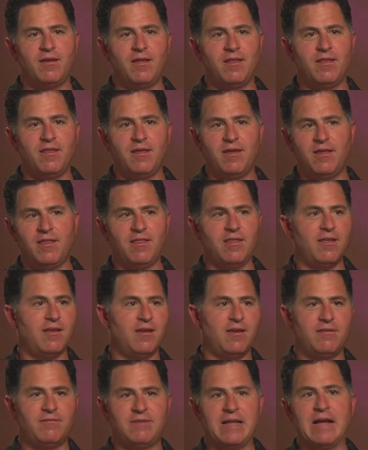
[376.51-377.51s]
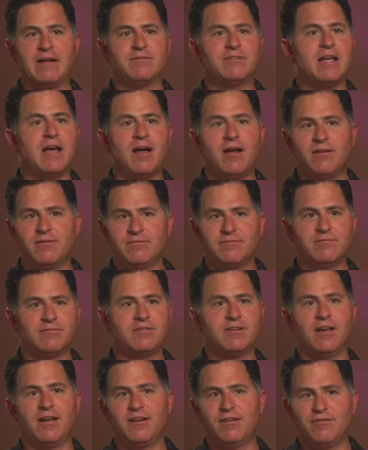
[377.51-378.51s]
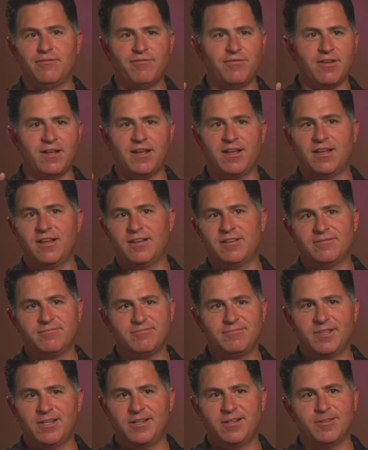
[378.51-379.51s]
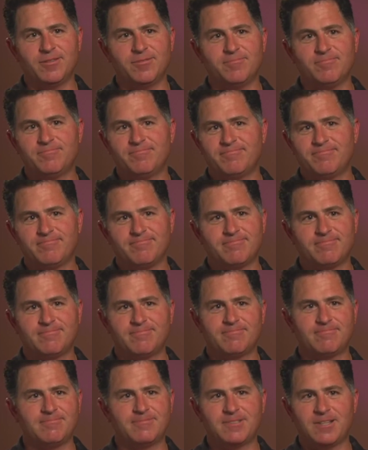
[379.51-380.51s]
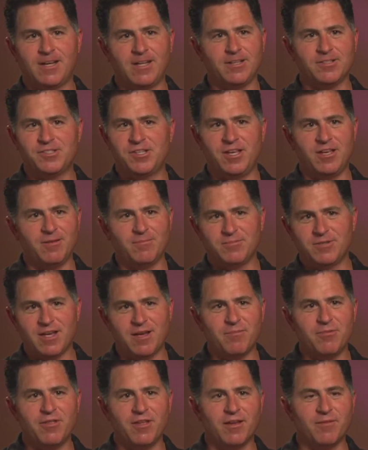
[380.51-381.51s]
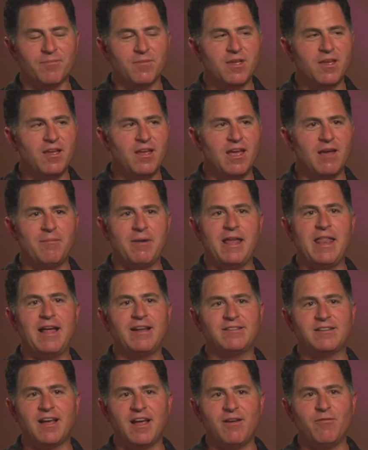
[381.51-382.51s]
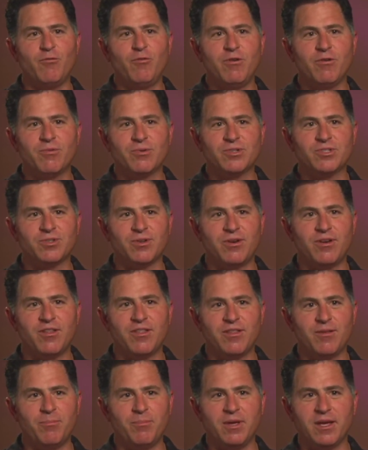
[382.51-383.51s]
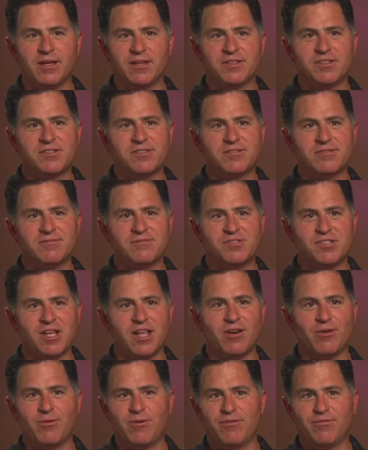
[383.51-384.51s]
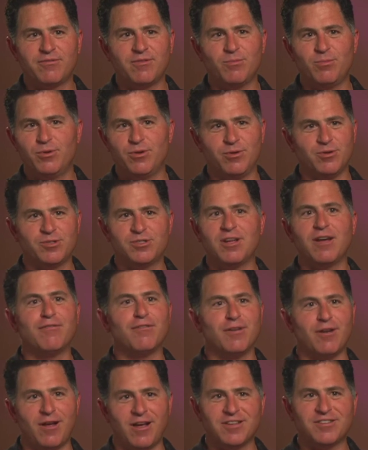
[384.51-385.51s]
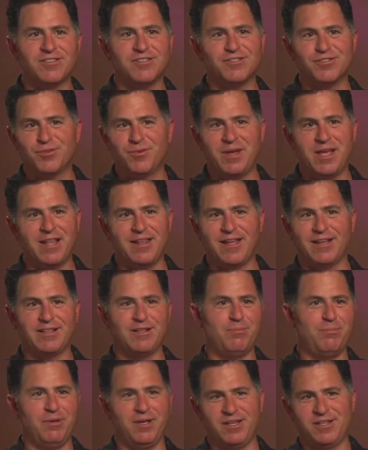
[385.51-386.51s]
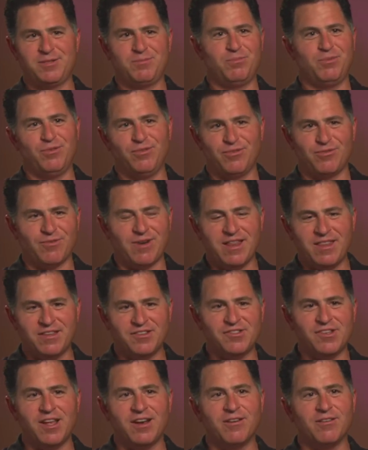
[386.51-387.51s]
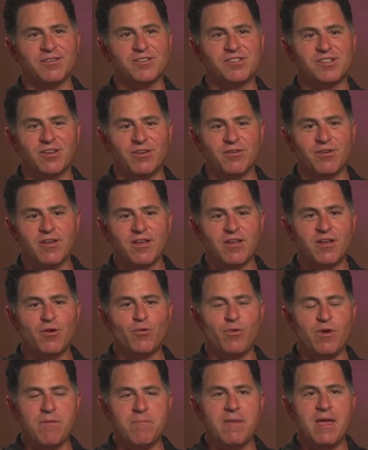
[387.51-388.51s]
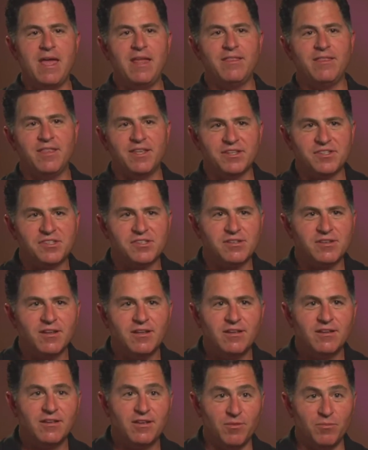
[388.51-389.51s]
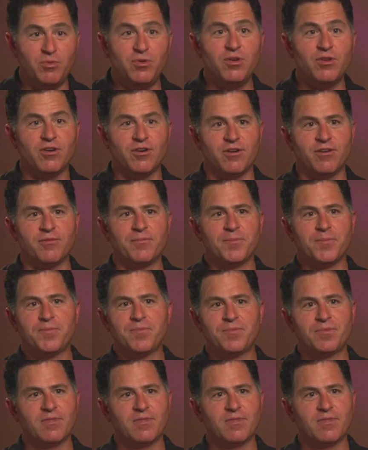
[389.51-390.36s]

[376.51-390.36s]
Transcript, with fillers: in in the downtown kind of uh, you know Coliseum type thing. And by that time, we were sort of the biggest seller of computer stuff in Austin, so we had like the biggest booth right in the center. And so we made this computer